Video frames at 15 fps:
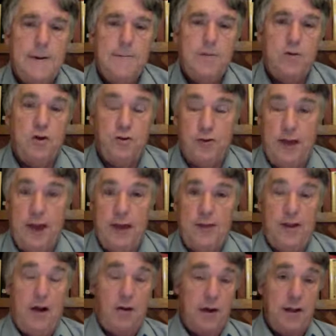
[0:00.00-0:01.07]
to say
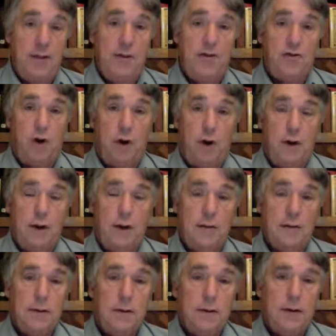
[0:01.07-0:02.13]
they're in the majority,
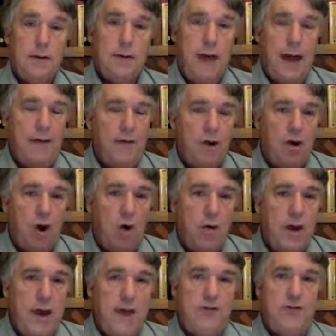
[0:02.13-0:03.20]
they have a
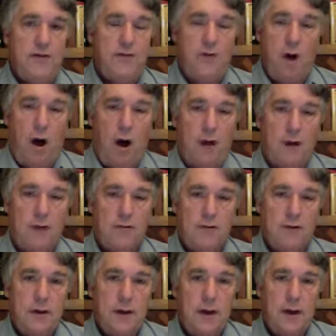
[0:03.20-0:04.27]
cohesive
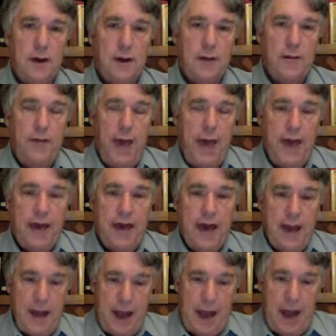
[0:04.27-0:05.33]
caucus, they
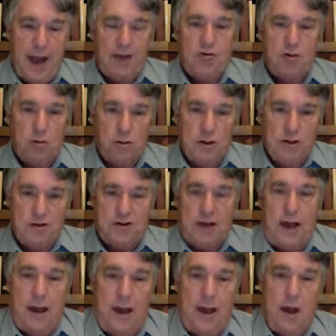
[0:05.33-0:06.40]
can actually
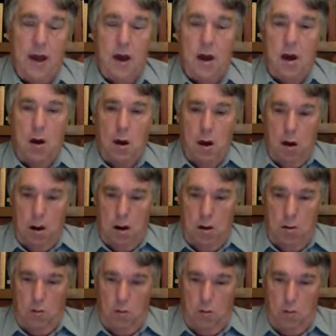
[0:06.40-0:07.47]
say,
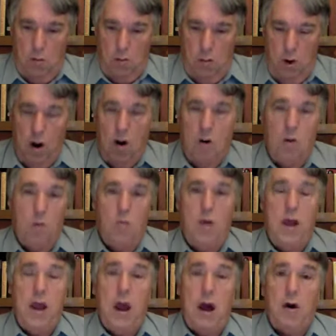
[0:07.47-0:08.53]
we're,
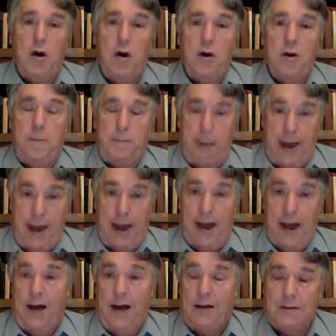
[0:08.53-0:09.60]
we are going to
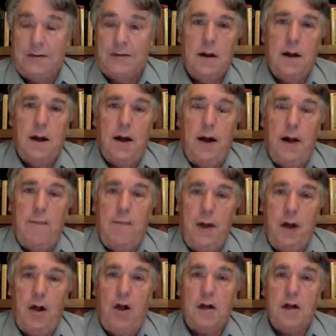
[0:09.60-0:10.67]
pass a
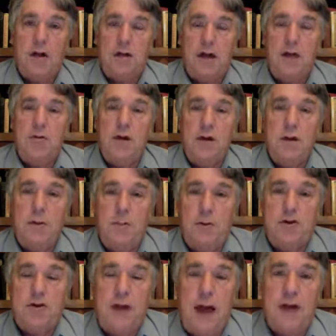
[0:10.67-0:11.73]
bill continuing the
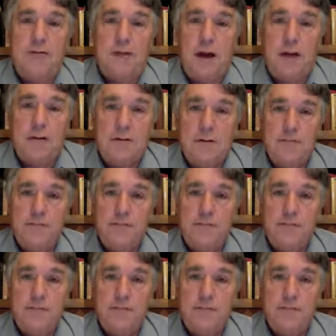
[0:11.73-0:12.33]
Bush tax cuts.